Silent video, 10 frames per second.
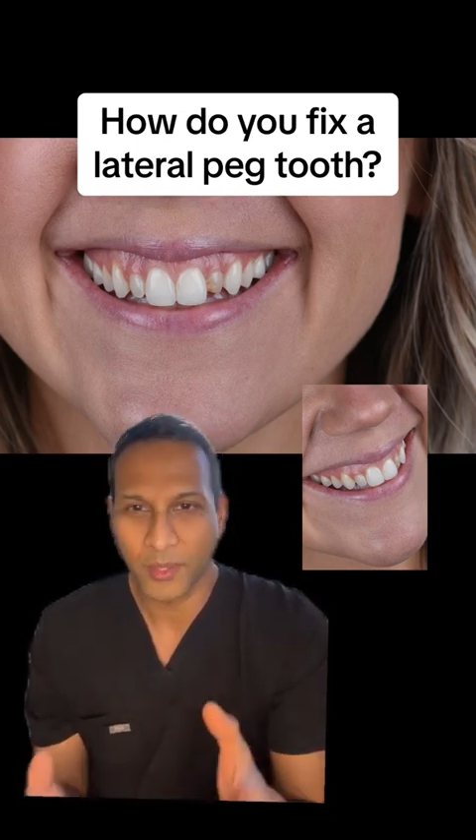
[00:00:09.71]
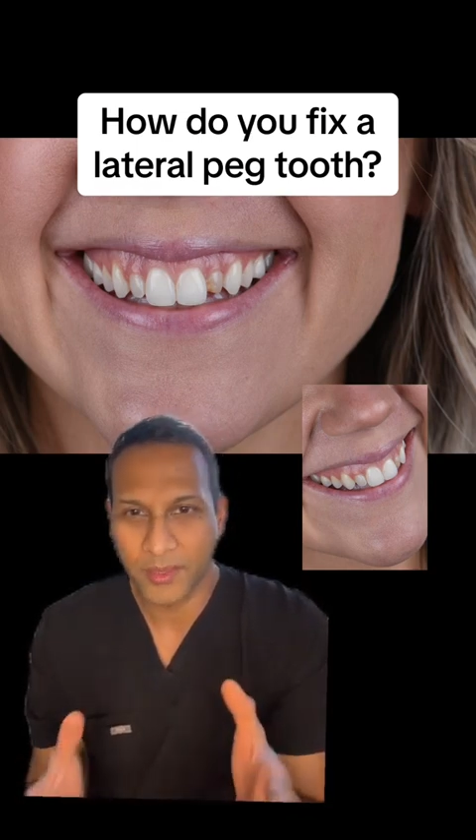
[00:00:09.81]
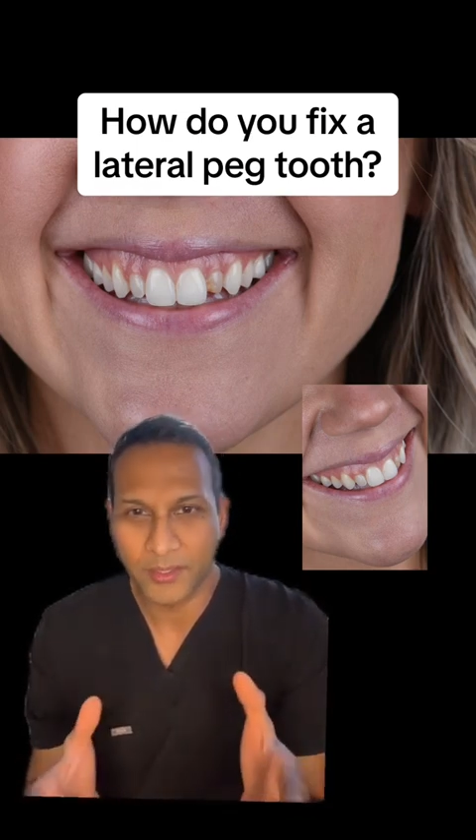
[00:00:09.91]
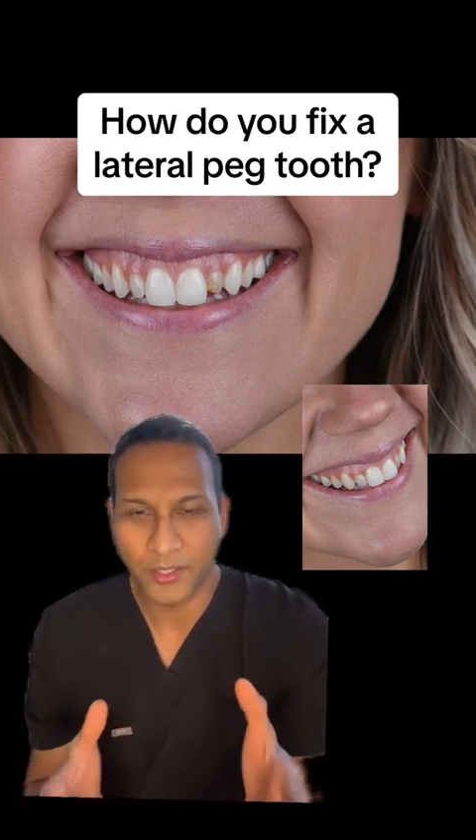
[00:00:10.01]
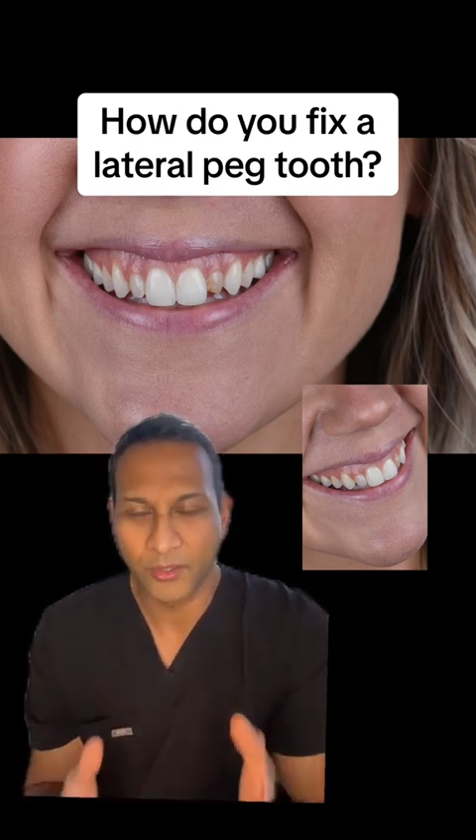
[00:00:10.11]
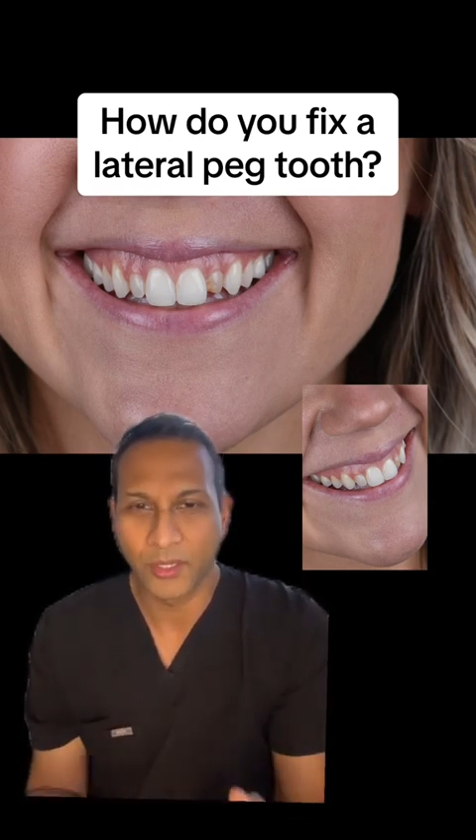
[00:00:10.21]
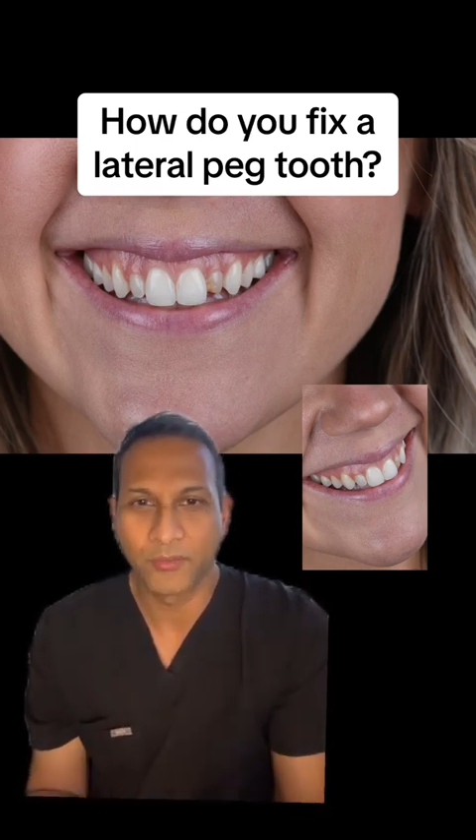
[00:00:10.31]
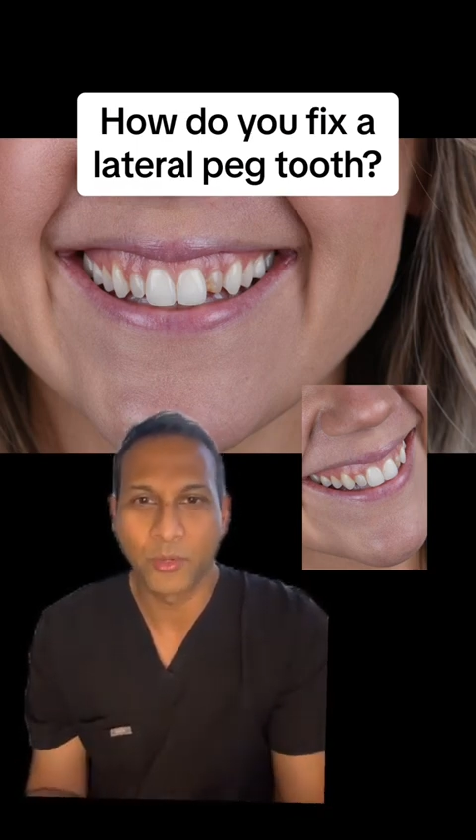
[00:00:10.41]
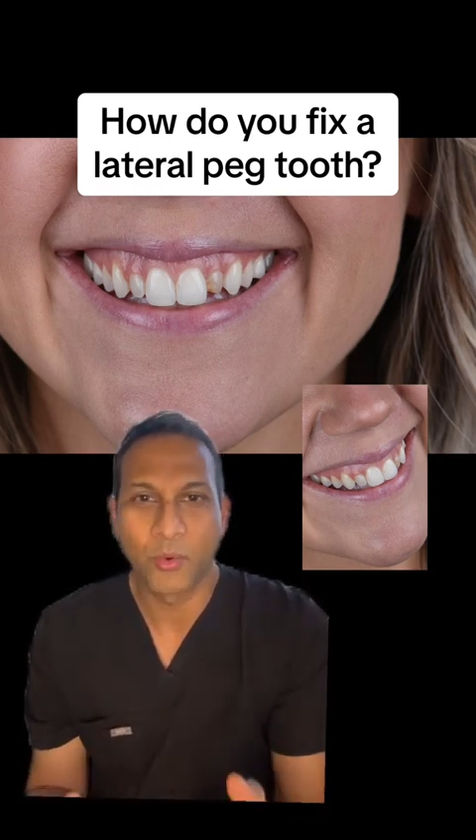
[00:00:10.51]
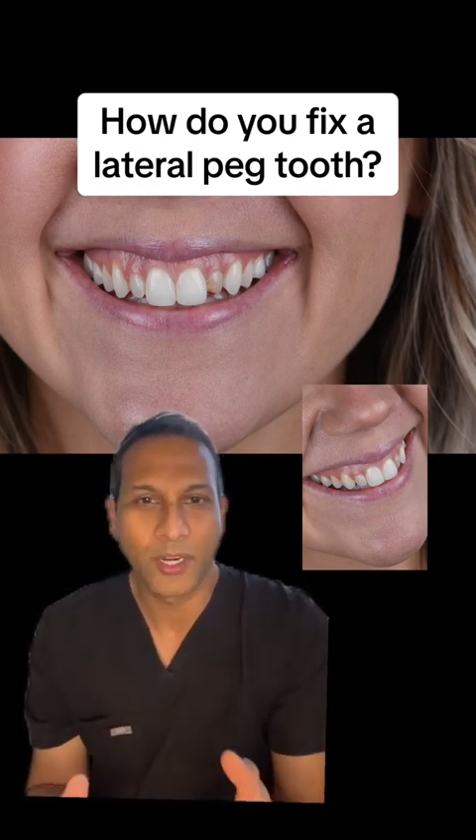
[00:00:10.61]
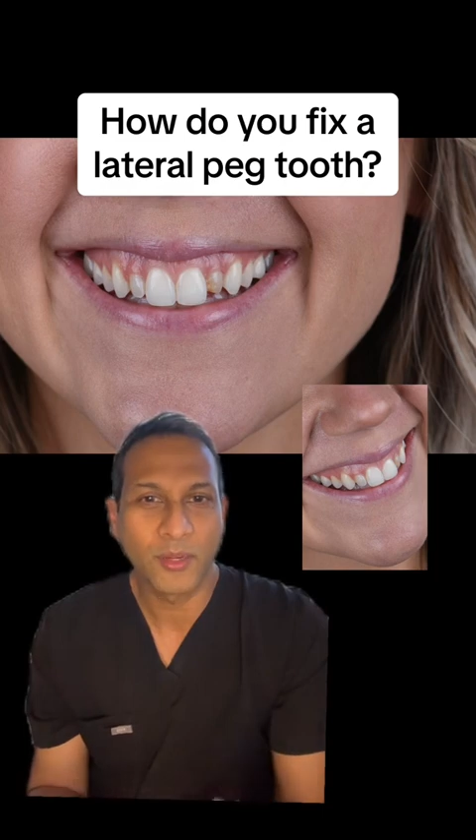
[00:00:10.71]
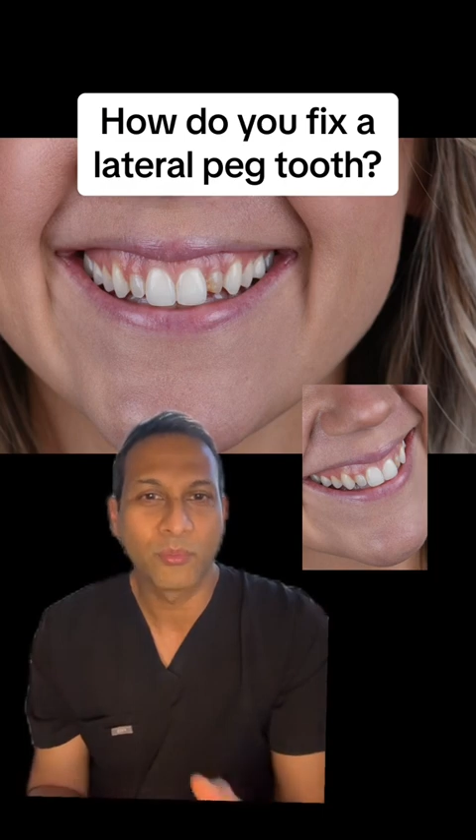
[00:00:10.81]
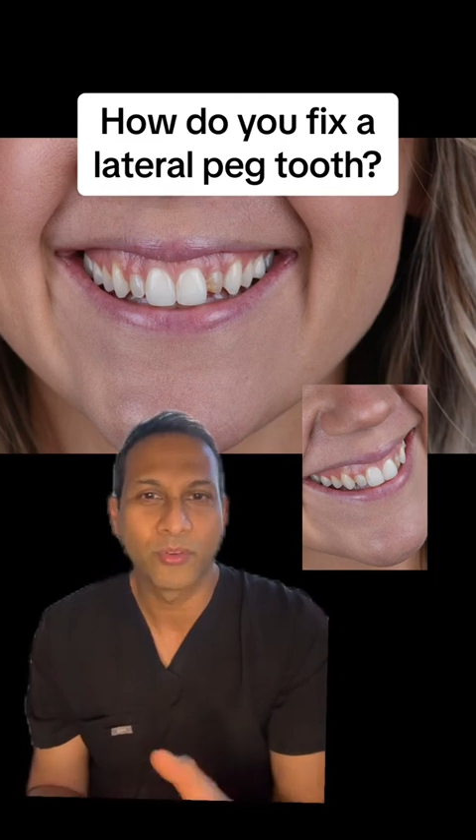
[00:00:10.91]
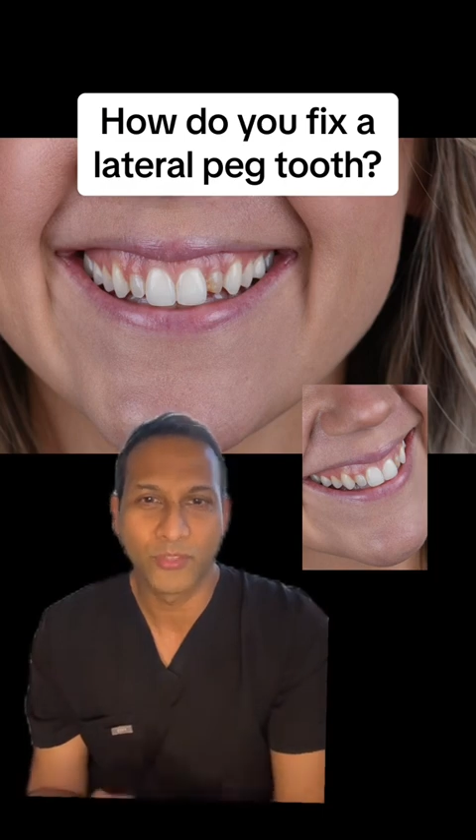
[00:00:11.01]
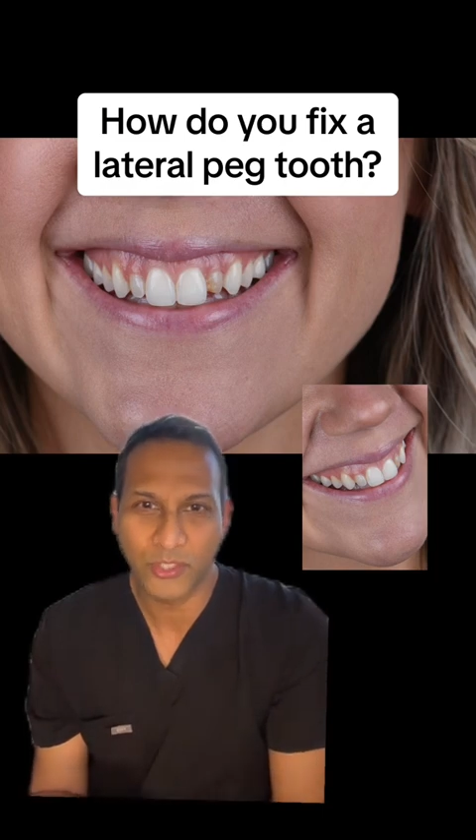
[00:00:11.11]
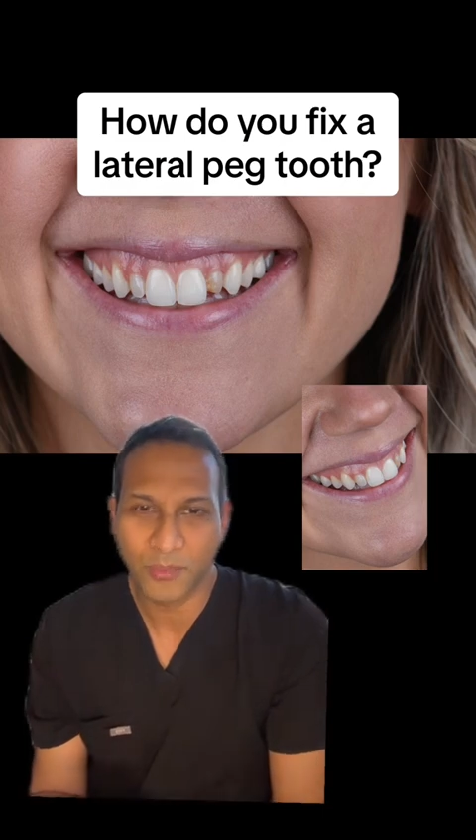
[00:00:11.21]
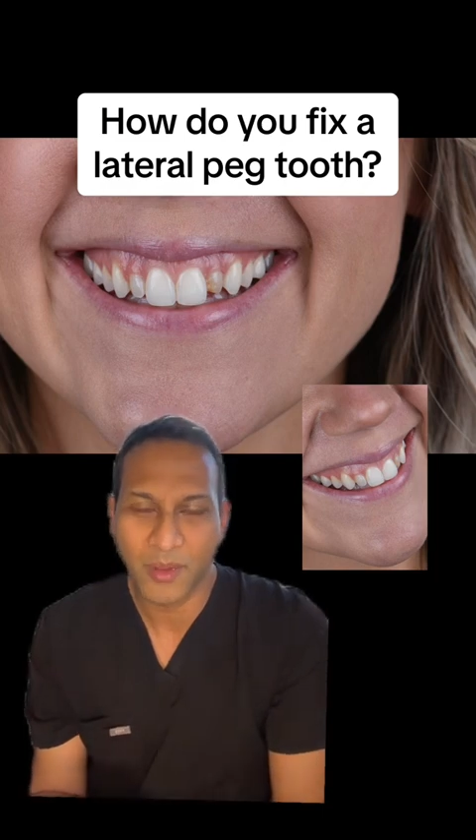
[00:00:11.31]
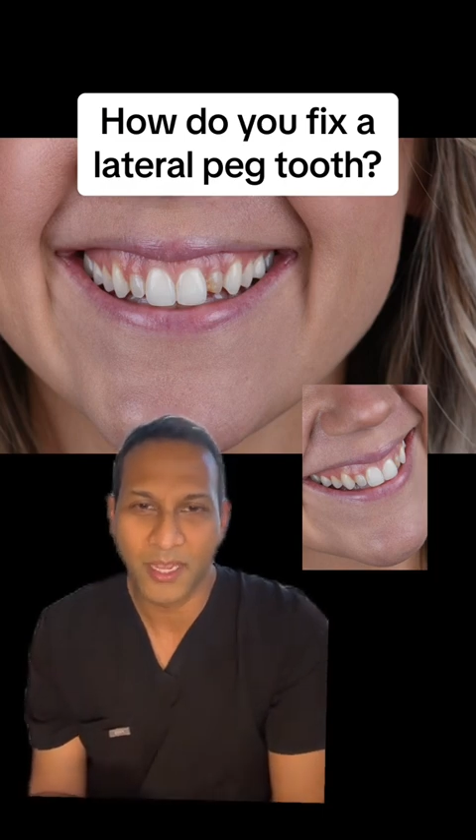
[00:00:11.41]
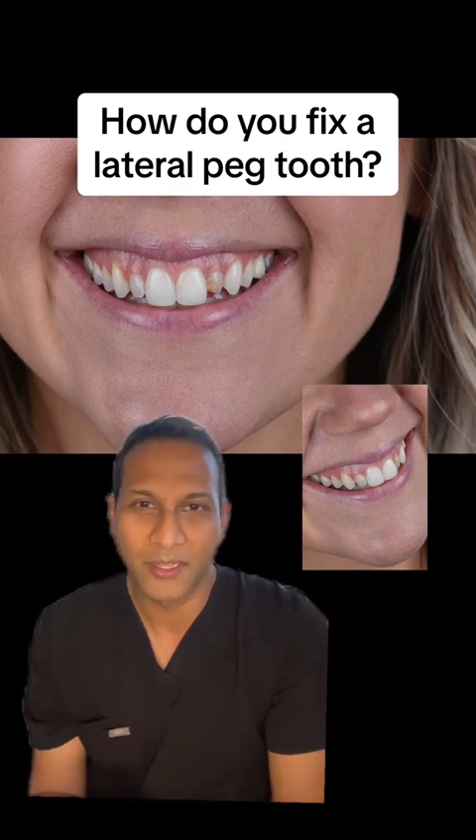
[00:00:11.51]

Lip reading: if you want to improve your smile